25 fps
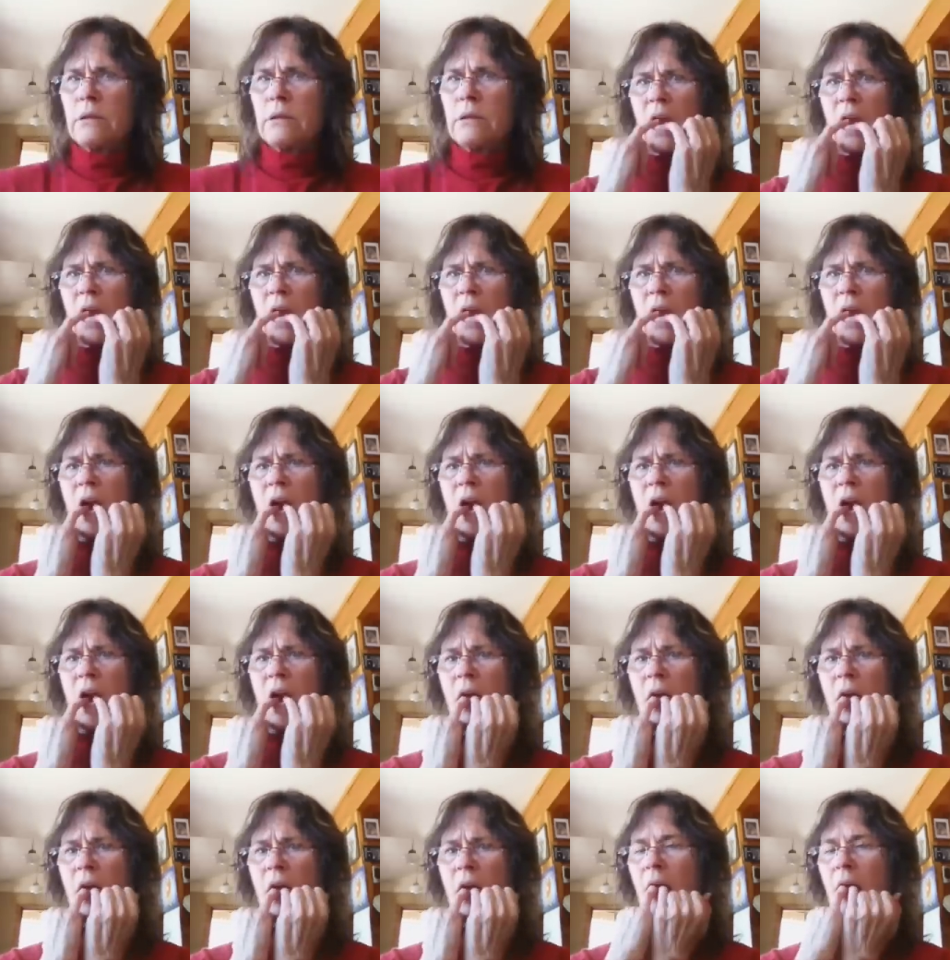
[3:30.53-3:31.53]

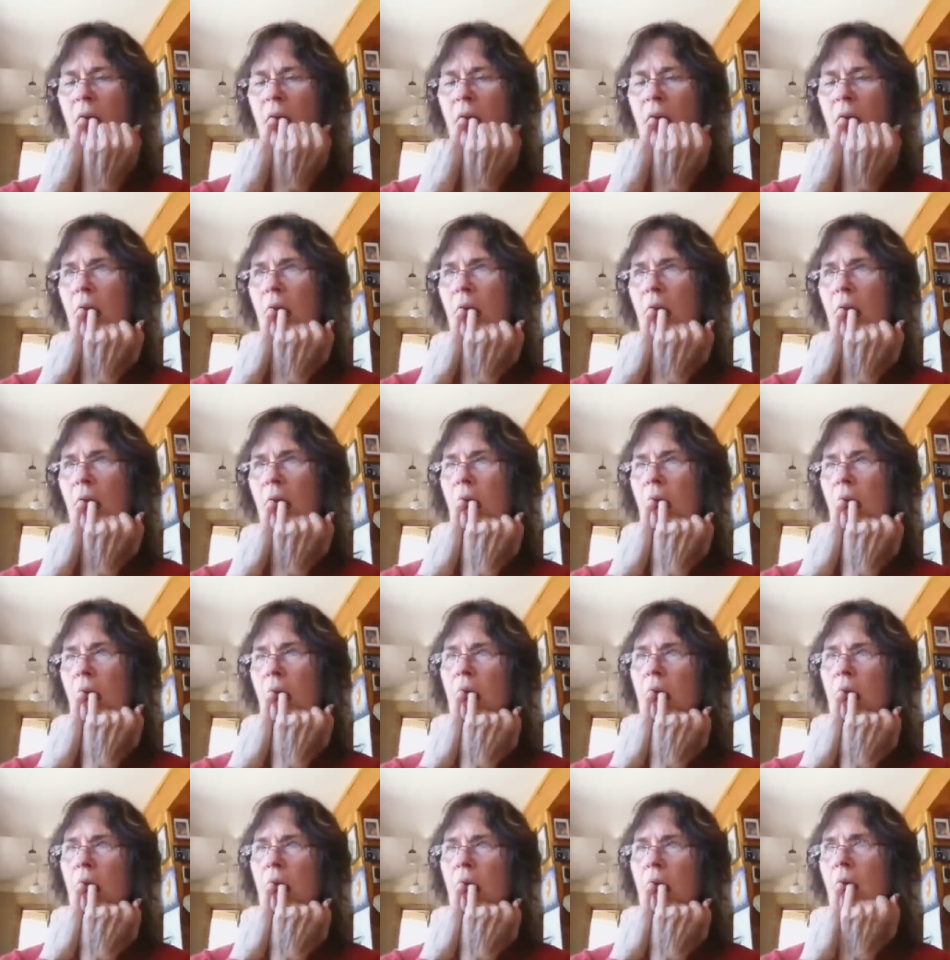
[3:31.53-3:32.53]

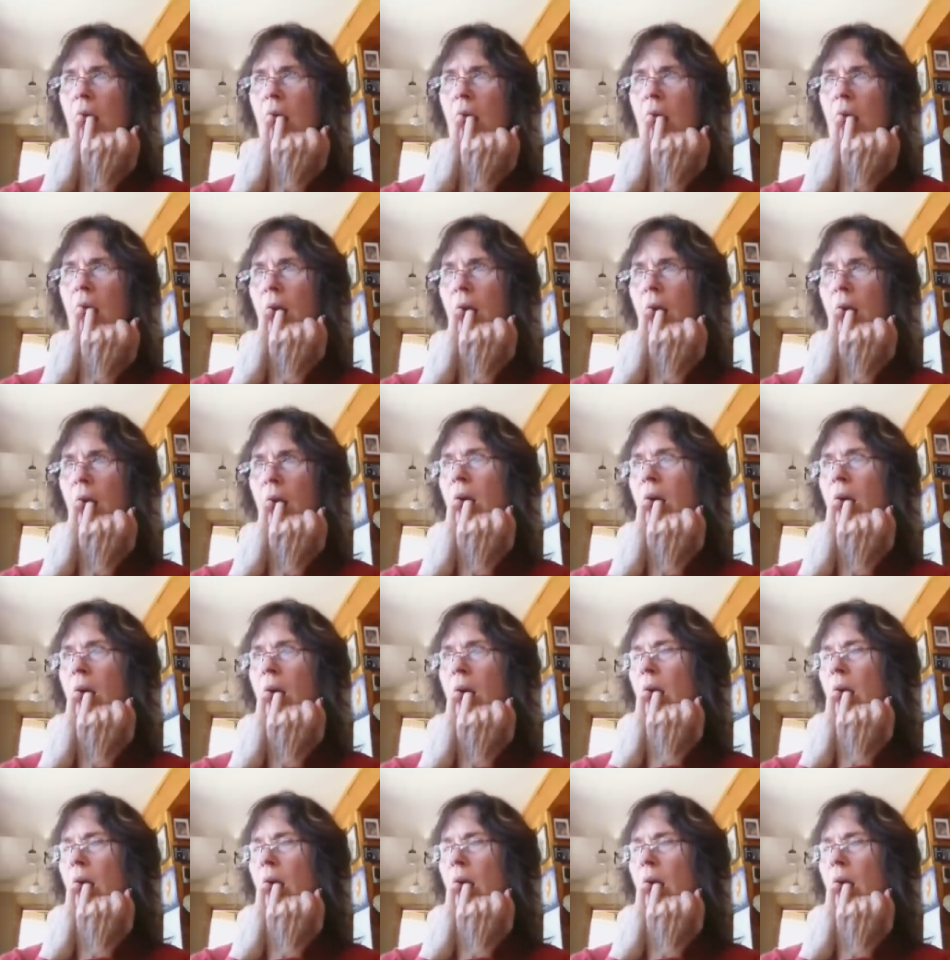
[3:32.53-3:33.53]

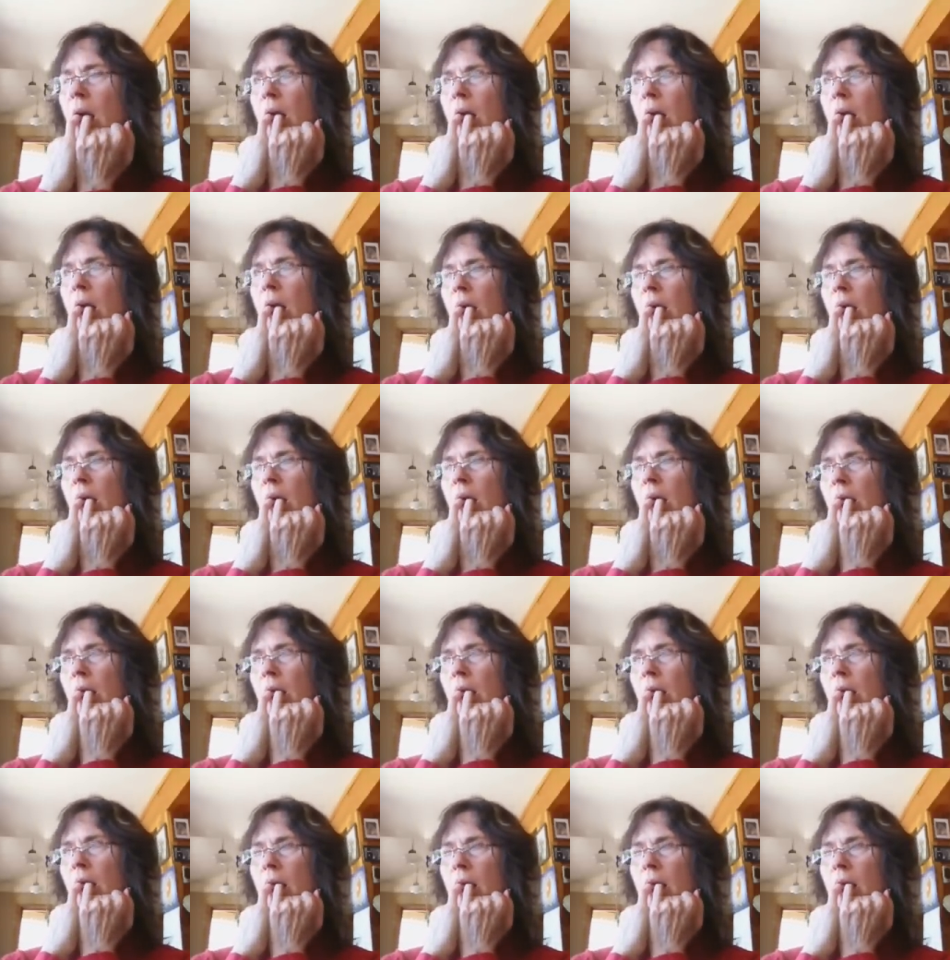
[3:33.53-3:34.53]

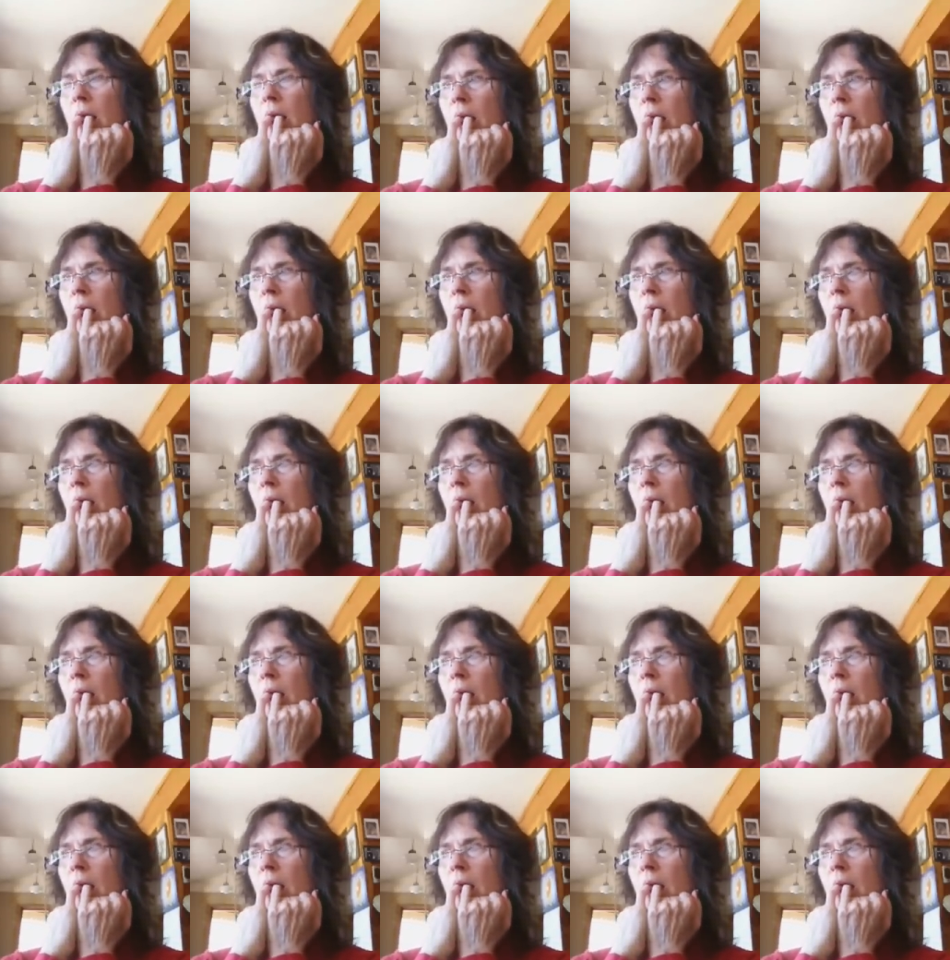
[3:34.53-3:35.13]
Nothing is said.